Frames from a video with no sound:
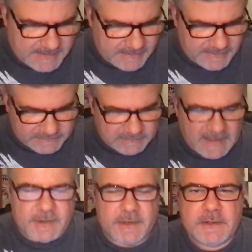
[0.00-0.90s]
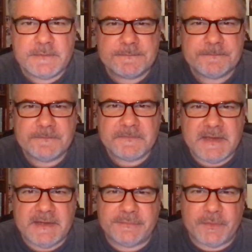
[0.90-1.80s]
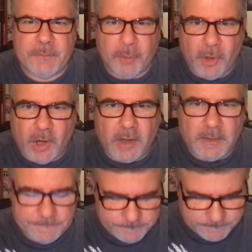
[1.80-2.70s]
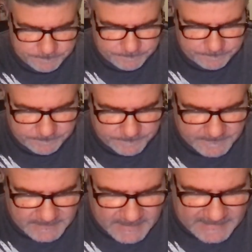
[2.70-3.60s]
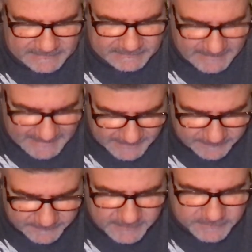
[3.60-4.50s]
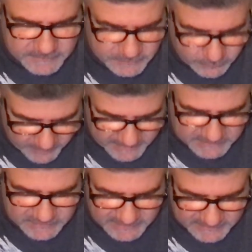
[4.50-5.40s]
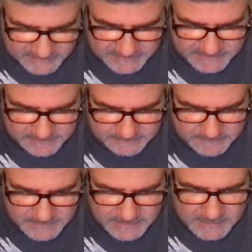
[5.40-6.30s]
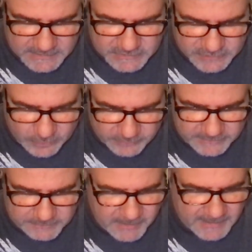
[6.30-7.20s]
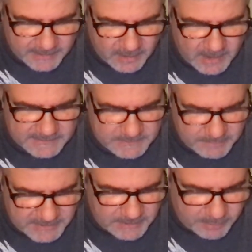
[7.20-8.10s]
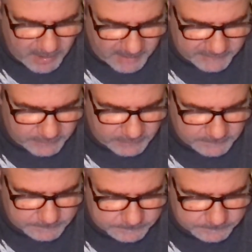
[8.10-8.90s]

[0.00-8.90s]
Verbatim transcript: This letter is from Paul, a slave of Christ Jesus, chosen by God to be an apostle